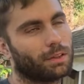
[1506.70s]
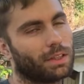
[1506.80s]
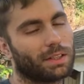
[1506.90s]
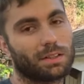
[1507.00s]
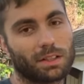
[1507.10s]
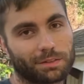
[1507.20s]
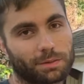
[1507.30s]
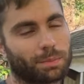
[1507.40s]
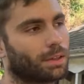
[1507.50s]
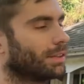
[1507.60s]
It's a different
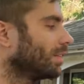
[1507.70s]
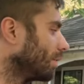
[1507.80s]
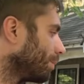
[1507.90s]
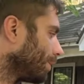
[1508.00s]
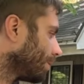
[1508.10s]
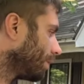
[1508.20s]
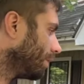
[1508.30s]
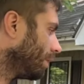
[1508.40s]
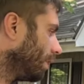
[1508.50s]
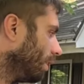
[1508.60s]
part number,
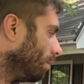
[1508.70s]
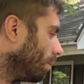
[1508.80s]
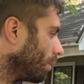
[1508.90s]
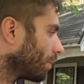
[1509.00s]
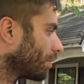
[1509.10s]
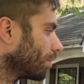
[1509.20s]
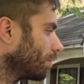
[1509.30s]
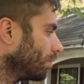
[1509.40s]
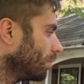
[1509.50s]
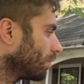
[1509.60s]
but we're
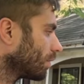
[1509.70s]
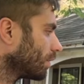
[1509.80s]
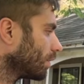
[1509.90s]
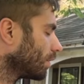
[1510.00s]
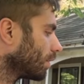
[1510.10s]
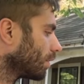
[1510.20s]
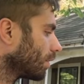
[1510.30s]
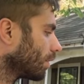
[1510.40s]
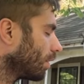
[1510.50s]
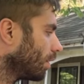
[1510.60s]
using